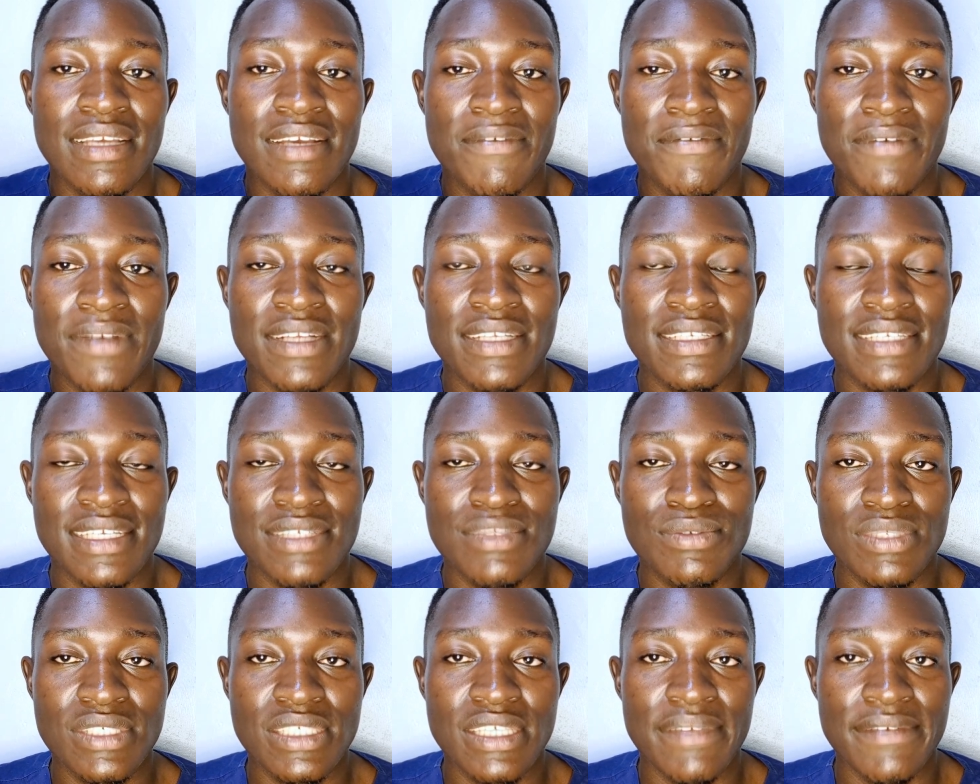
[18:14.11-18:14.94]

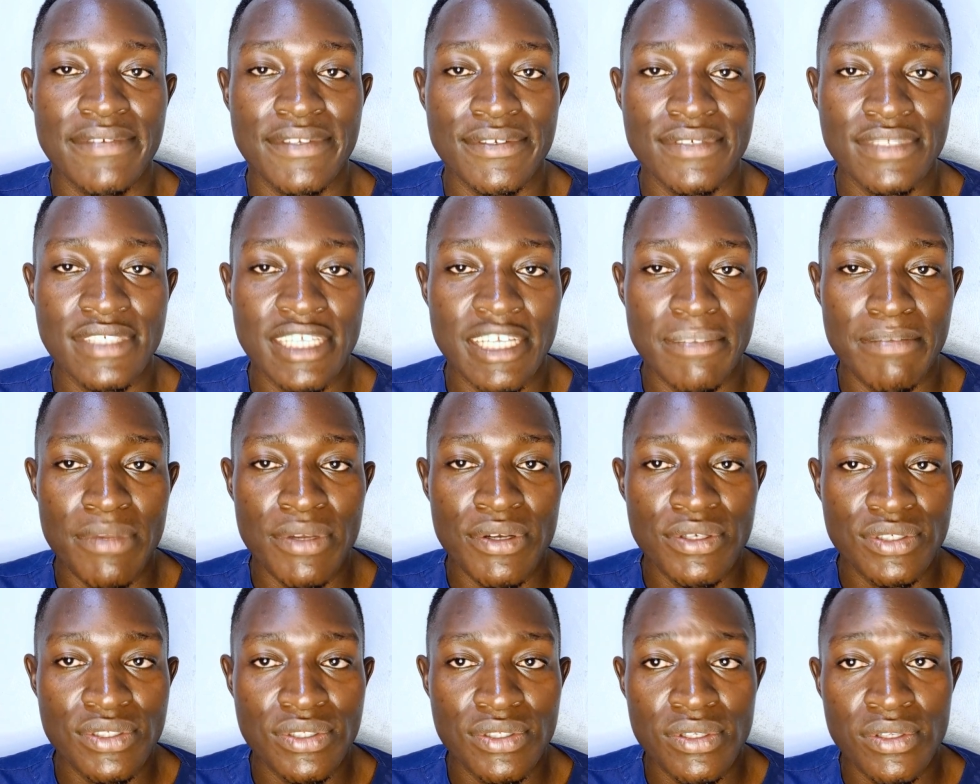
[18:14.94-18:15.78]
factors which I've talked
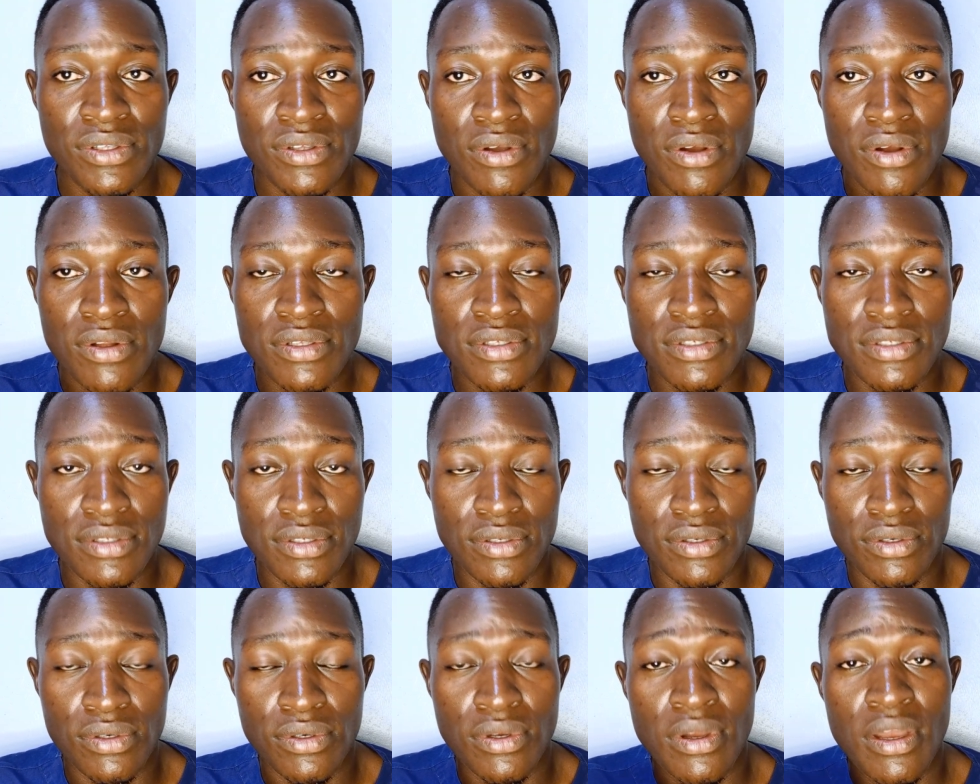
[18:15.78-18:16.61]
about
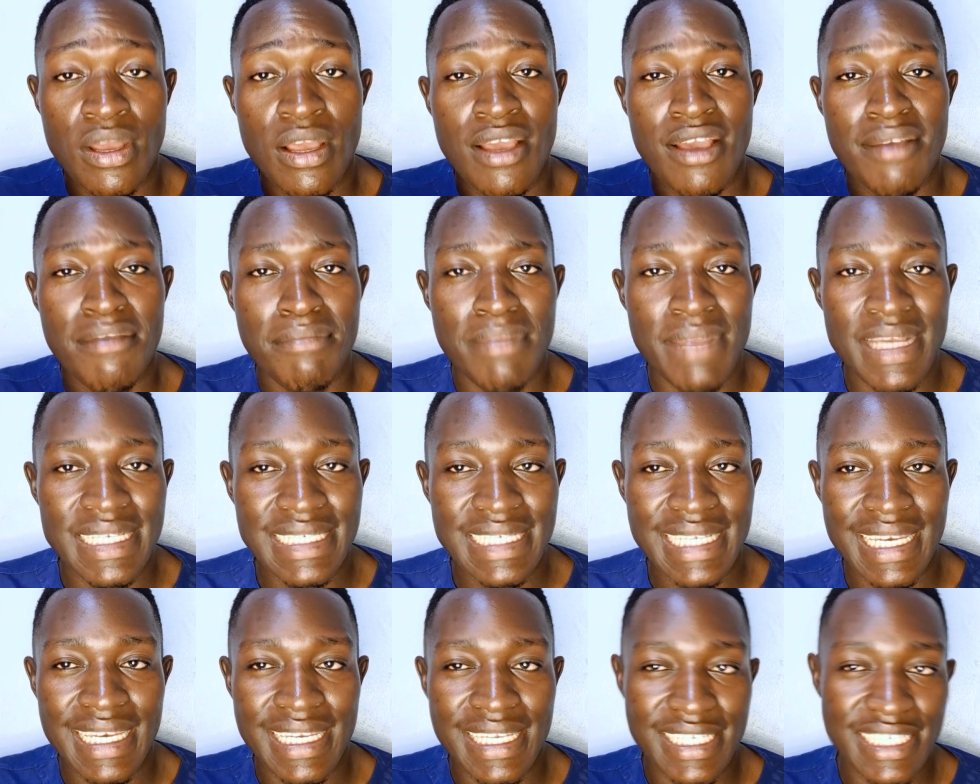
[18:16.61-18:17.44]
also
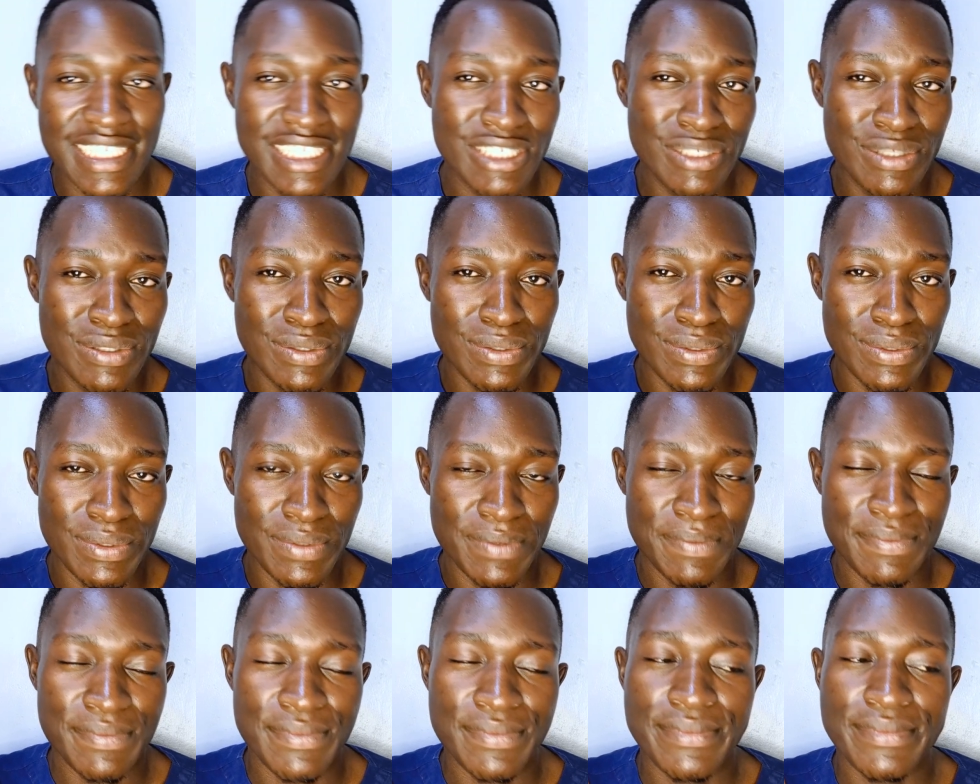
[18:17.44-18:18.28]
might lead to